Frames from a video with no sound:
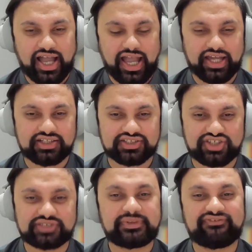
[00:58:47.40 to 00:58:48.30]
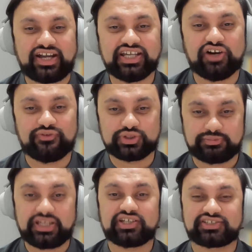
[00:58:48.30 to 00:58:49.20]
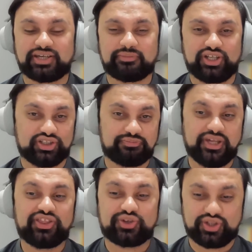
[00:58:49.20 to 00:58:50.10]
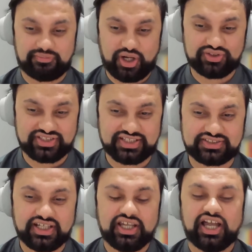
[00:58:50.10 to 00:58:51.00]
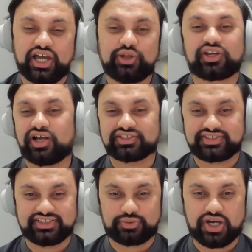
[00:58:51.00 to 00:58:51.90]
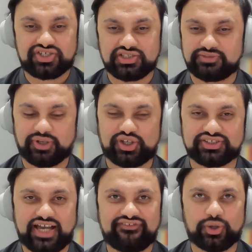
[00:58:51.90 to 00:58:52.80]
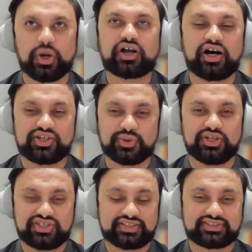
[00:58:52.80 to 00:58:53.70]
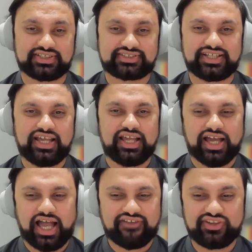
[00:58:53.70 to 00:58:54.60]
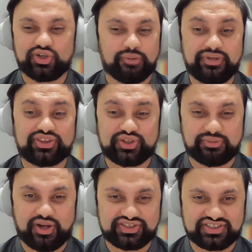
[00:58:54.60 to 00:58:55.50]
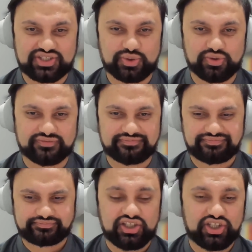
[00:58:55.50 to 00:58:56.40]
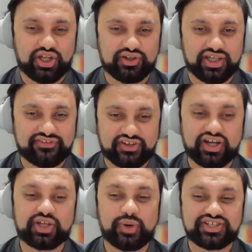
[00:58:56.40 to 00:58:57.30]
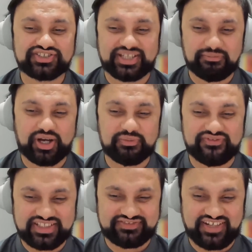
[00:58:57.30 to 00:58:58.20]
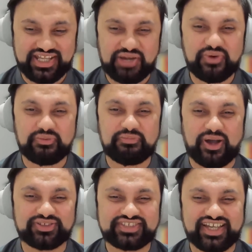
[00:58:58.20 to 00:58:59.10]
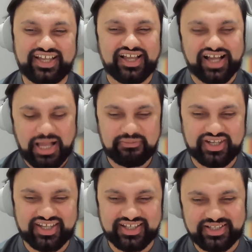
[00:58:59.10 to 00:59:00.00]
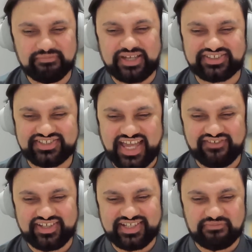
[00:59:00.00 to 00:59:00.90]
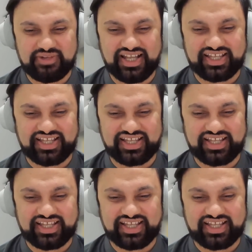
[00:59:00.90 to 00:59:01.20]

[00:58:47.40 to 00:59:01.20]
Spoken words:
And so it's been very helpful speaking to somebody who's been through the process and who can answer these questions, because I feel I can't do it justice having not been through the process at all. If there are any questions at the bottom of this video when we post it, I'm going to message David and be